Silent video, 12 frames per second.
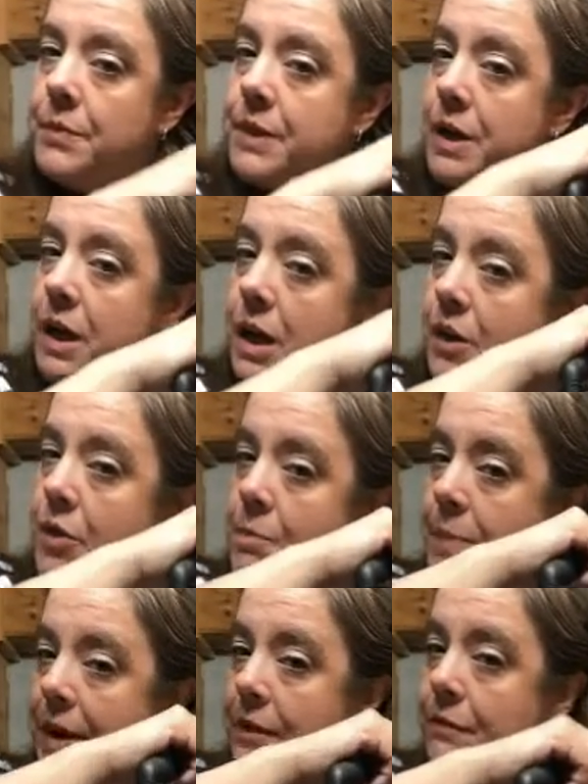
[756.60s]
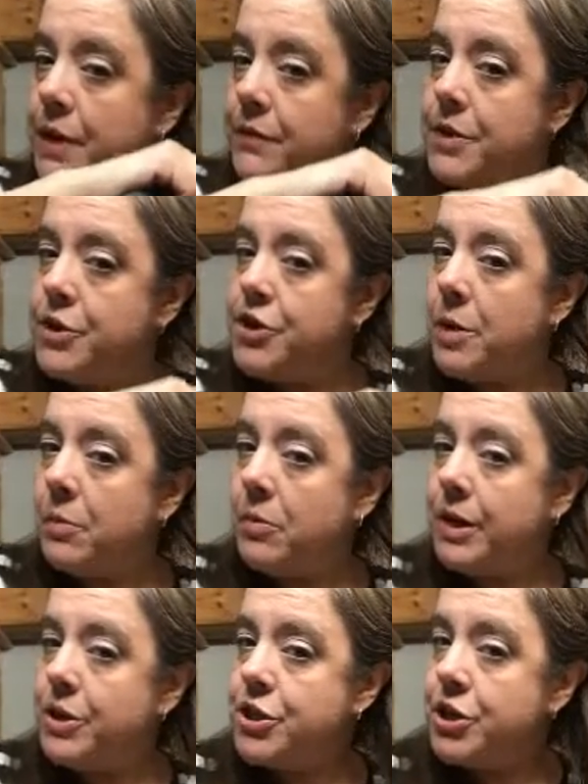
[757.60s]
The other benefit of the Shimmer
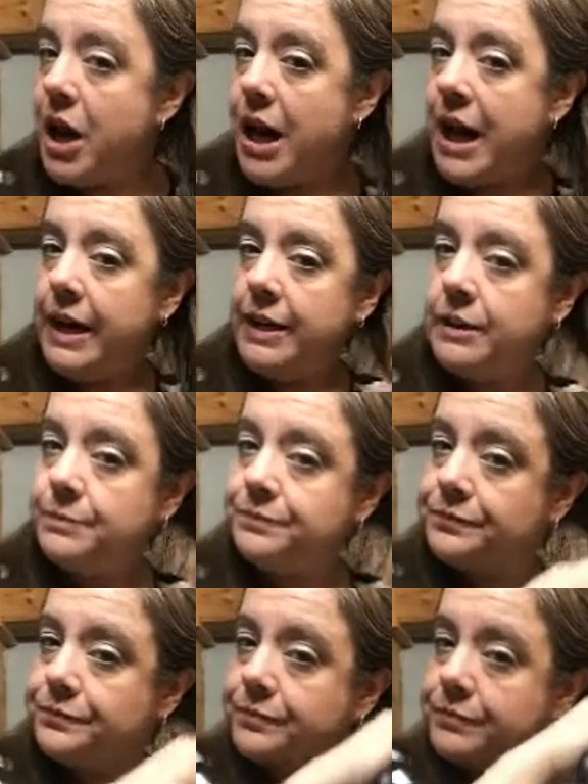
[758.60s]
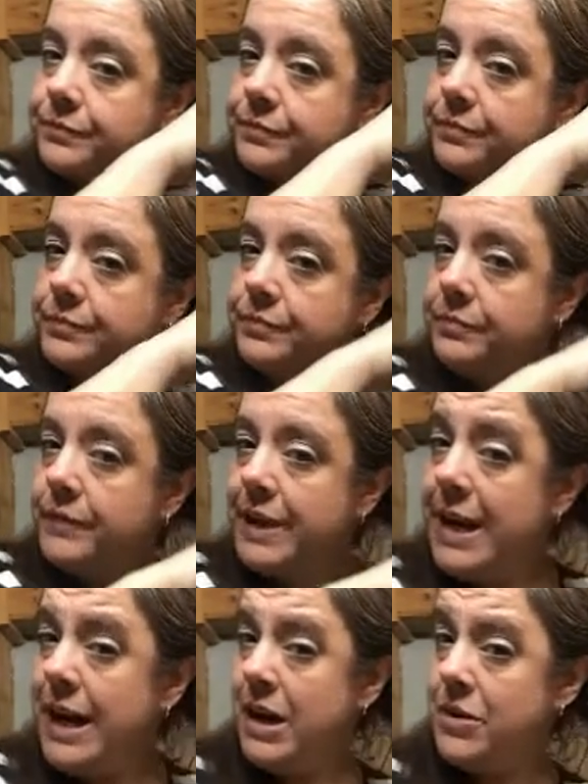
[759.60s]
and Shine
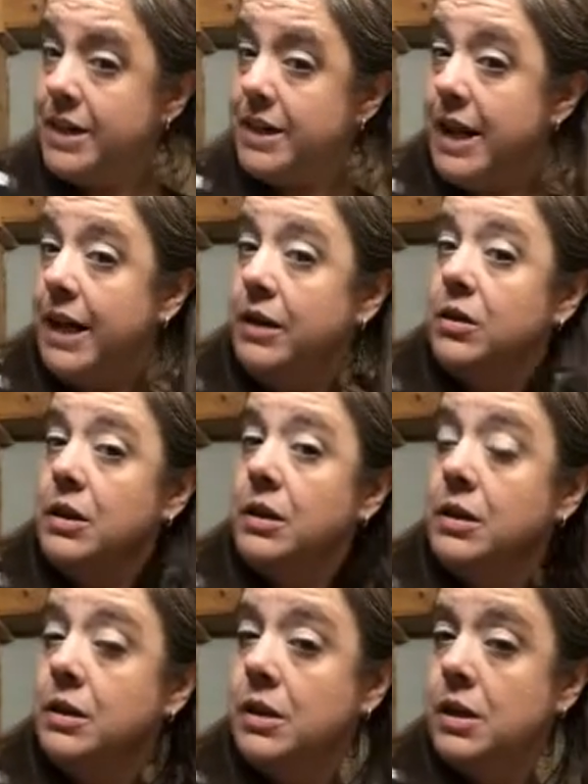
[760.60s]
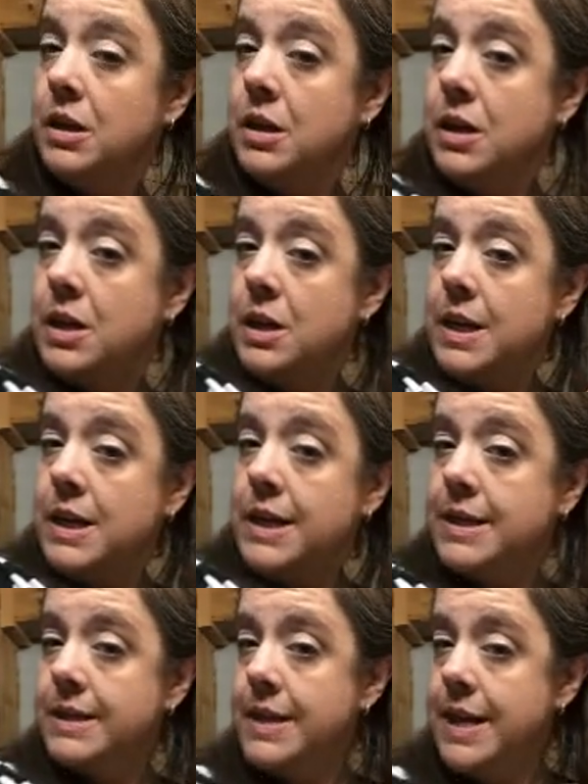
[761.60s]
hair detangler
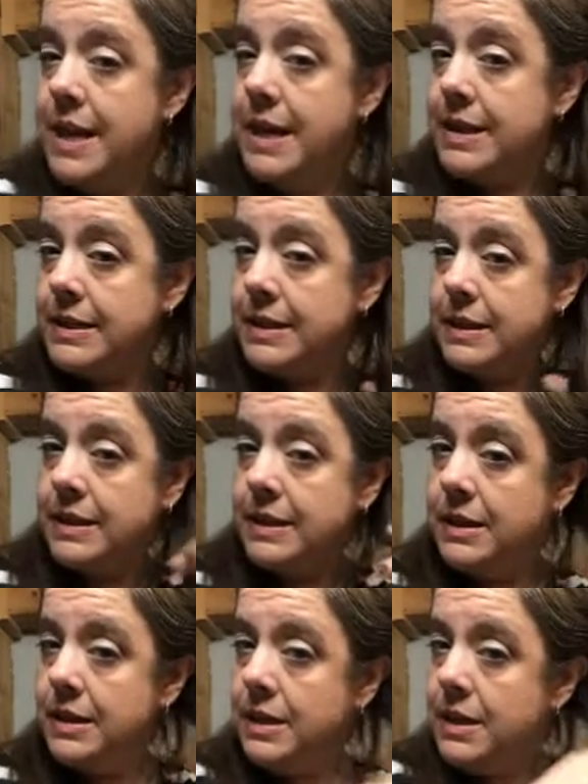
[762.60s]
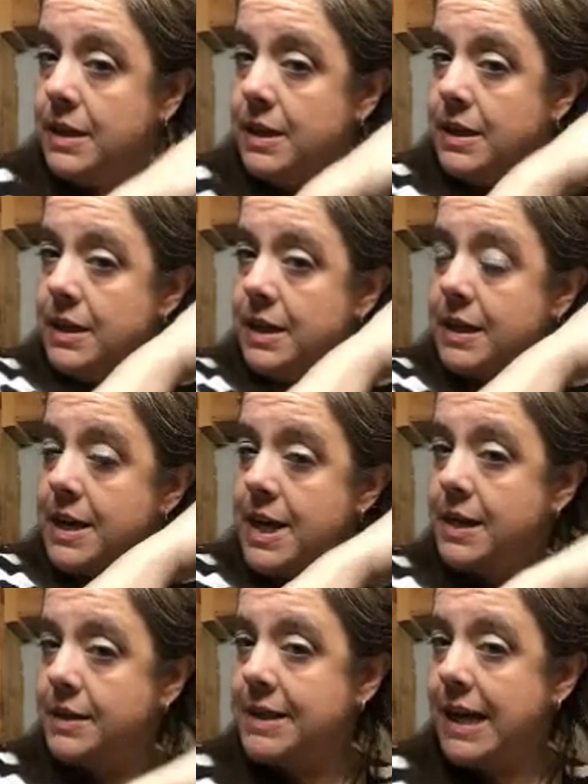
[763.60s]
is that it
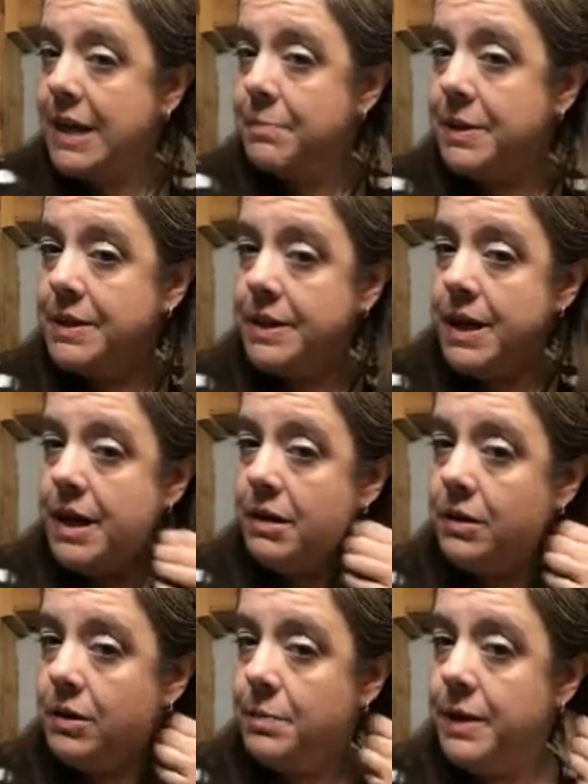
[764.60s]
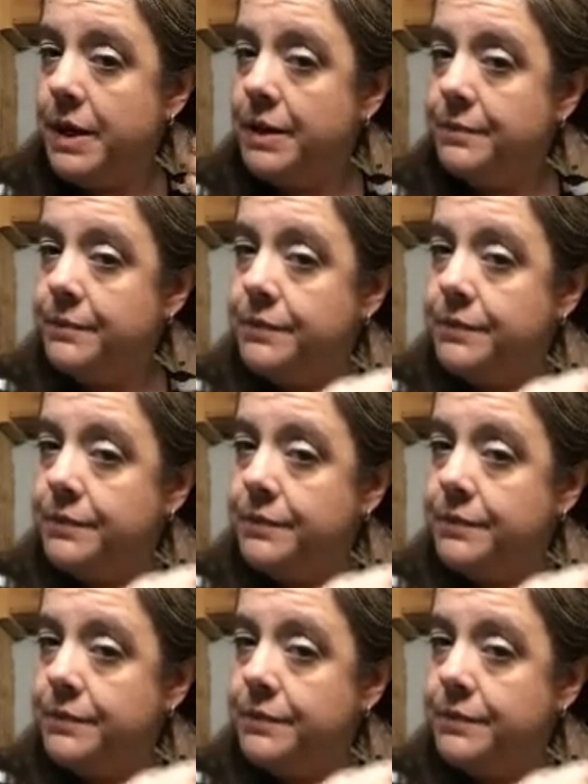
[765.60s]
kind of dampens the hair a little bit.